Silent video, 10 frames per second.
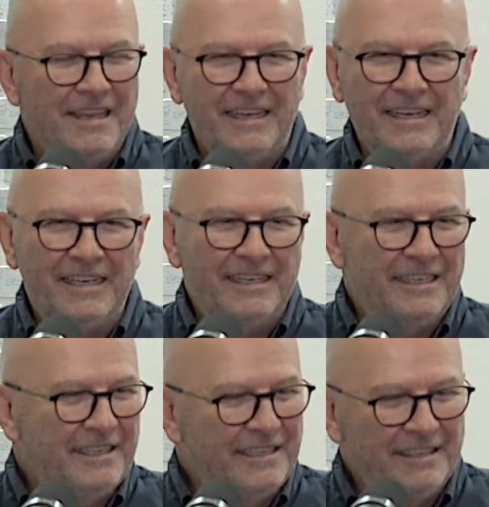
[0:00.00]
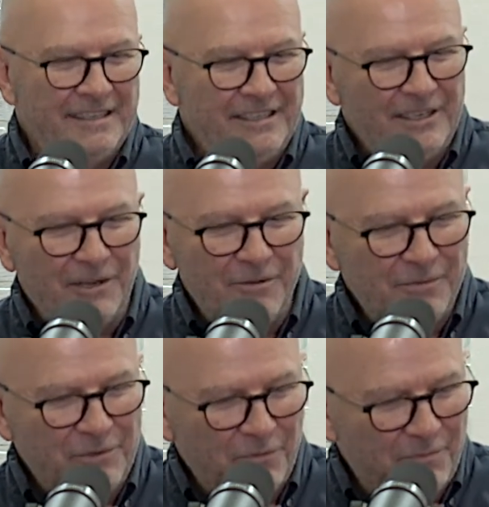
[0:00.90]

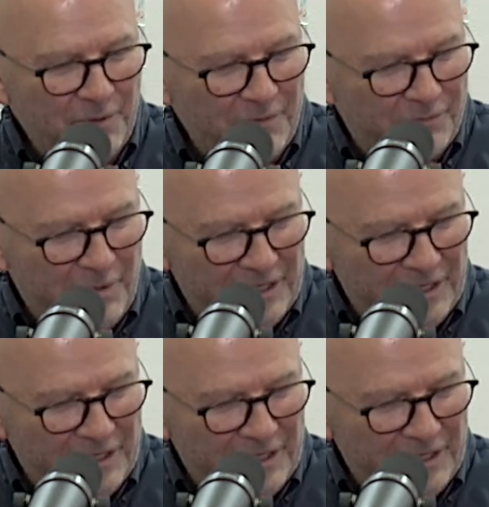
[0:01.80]
You've